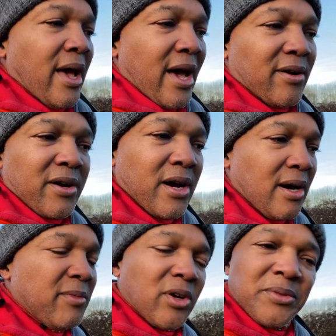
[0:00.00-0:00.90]

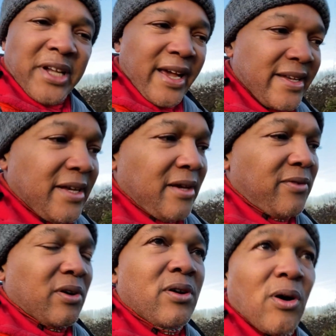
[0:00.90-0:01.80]
outcome or
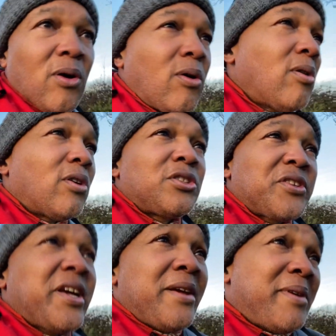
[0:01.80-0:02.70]
objective or goal or
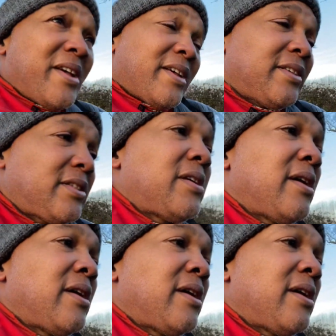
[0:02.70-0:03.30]
dream is.